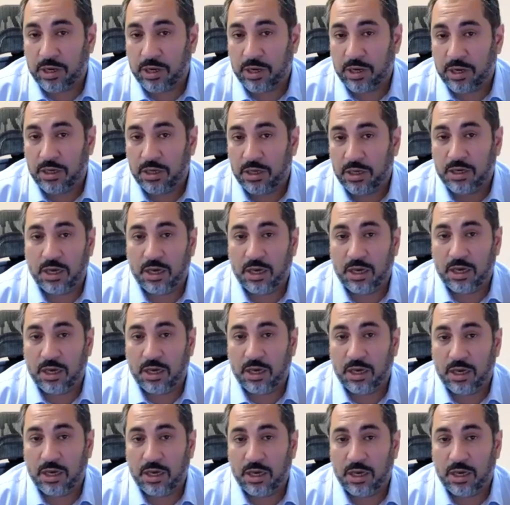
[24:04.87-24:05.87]

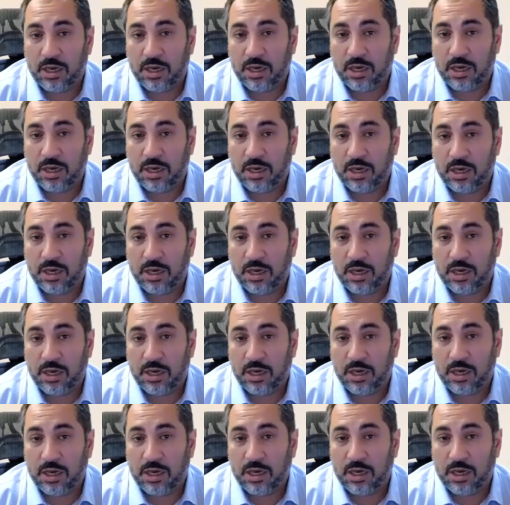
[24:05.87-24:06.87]
case.
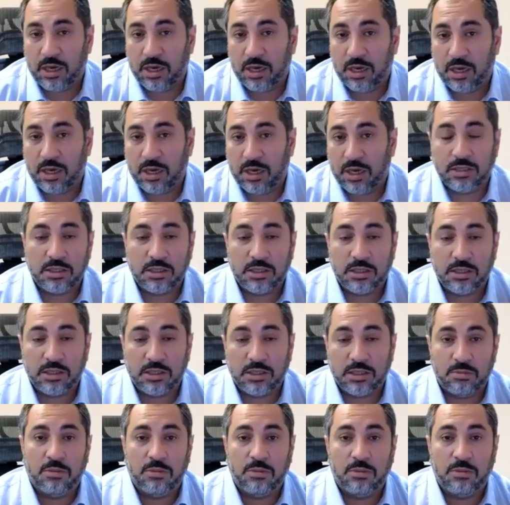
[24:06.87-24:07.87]

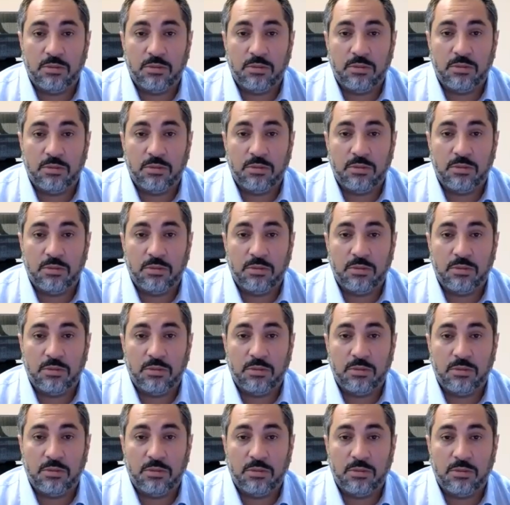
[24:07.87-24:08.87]
Sometimes let's get
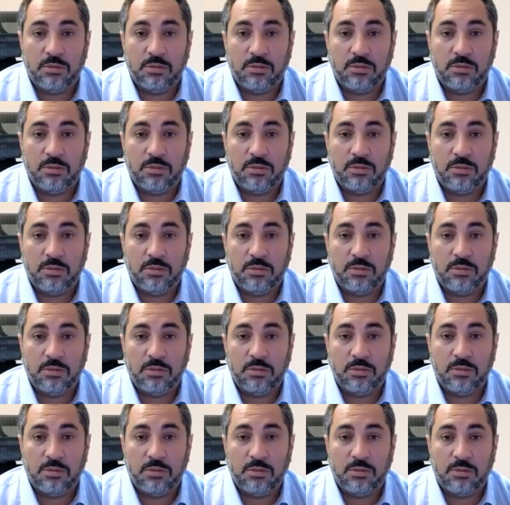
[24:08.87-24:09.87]
or less for the
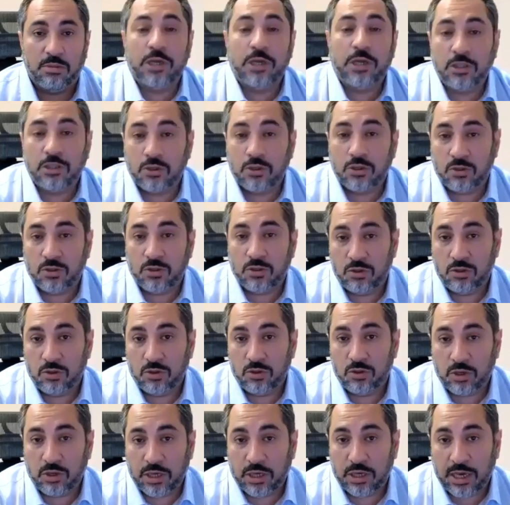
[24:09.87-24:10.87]
second-hand witness
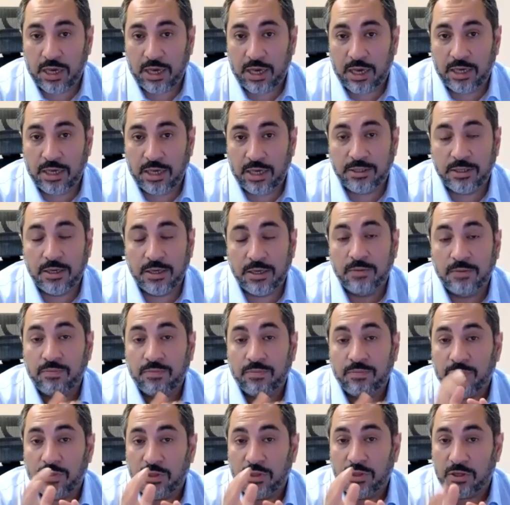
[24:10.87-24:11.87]
statement. So it
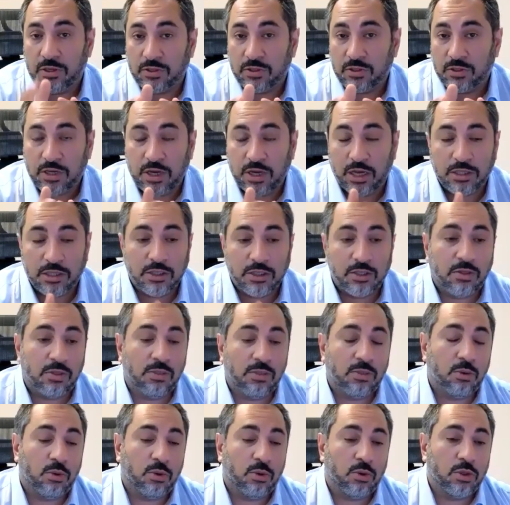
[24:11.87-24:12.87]
depends on your case.
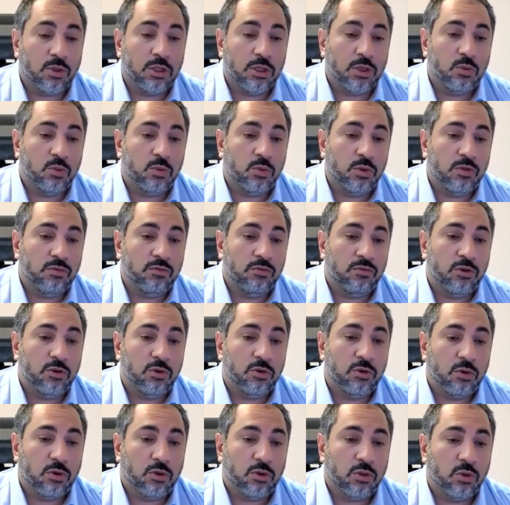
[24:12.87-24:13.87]
Discuss it
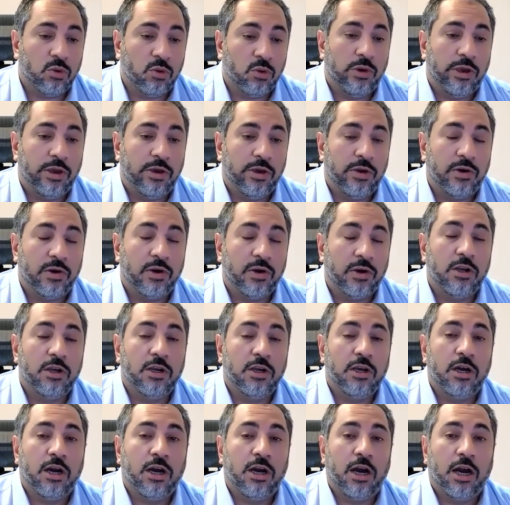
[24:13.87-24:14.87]
thoroughly with your
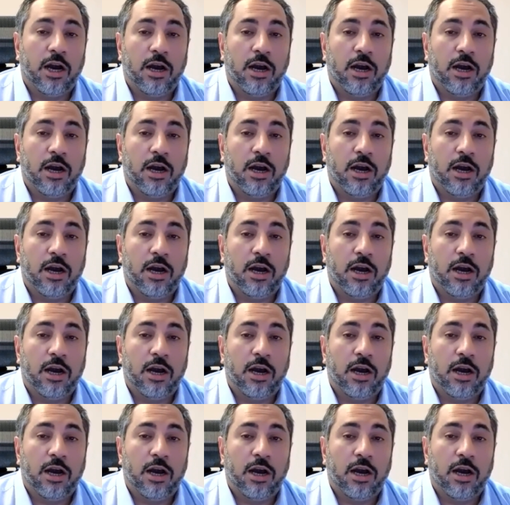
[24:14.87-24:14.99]
lawyer